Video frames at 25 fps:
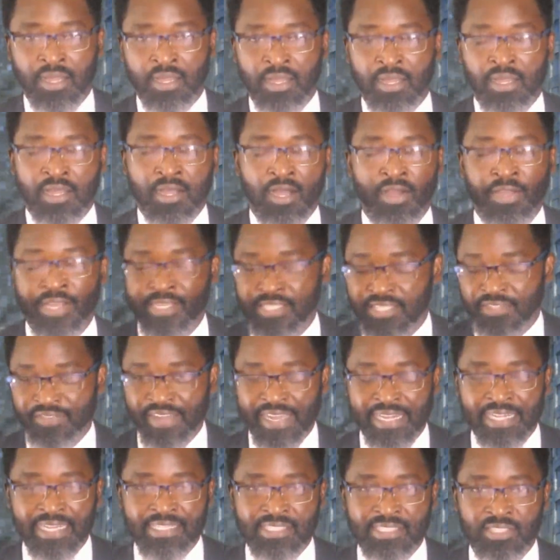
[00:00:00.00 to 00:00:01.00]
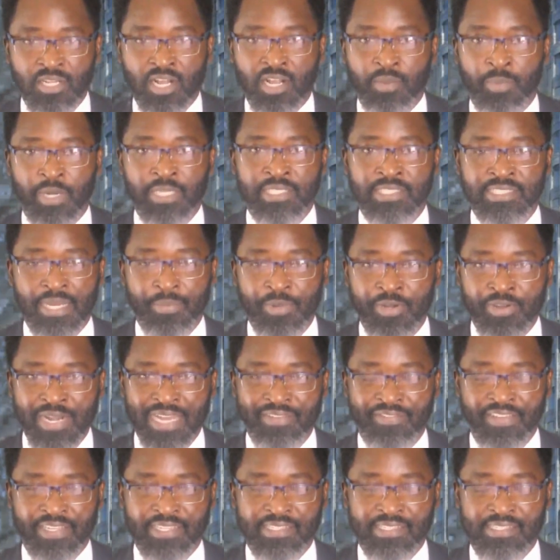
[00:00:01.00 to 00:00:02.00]
Okay, so finally let's talk about
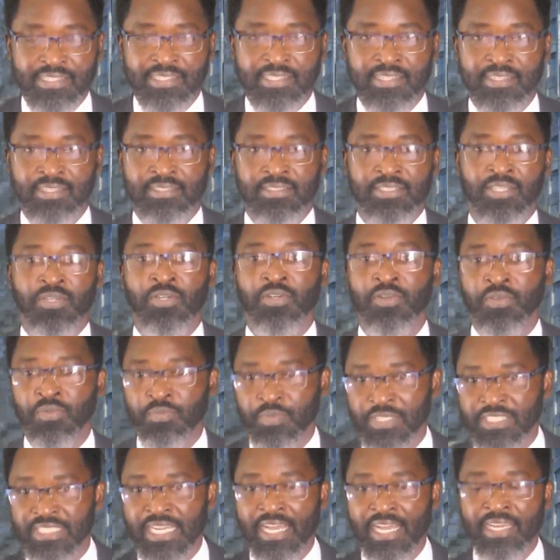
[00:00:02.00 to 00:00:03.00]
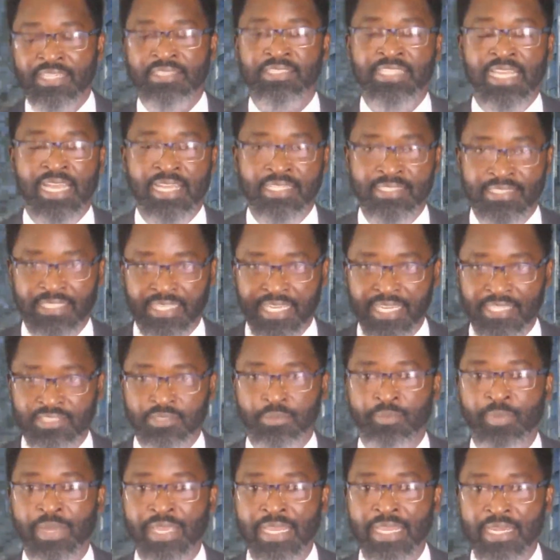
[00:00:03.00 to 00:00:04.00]
demographics. So this channel tends to cater
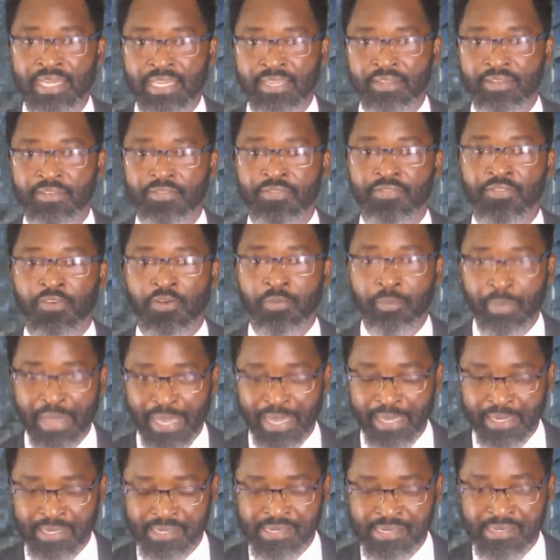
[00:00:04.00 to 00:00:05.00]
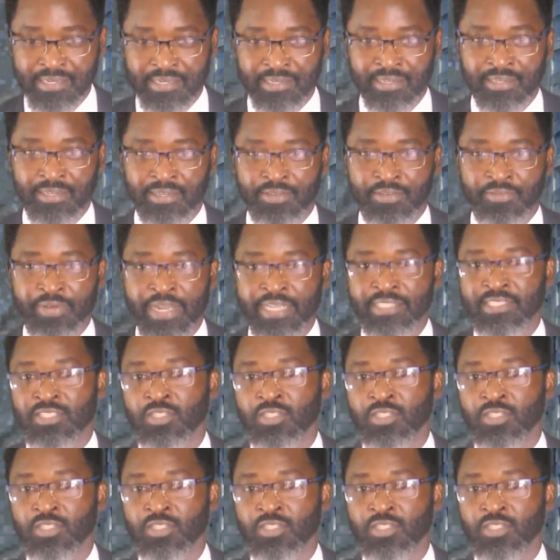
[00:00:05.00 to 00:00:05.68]
mainly for men, right?